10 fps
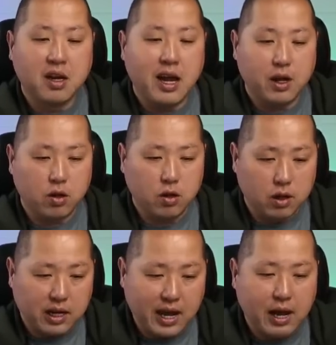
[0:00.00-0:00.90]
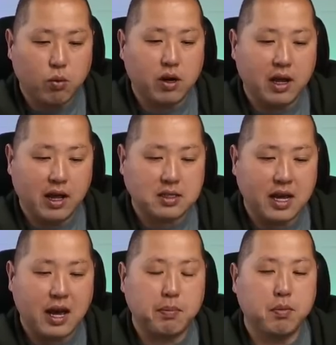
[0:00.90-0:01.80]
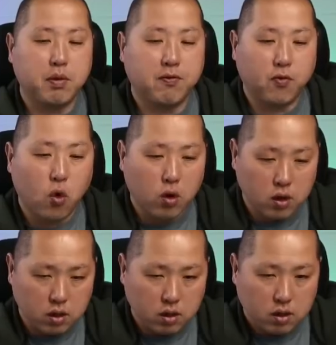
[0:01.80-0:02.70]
And look at what has happened before,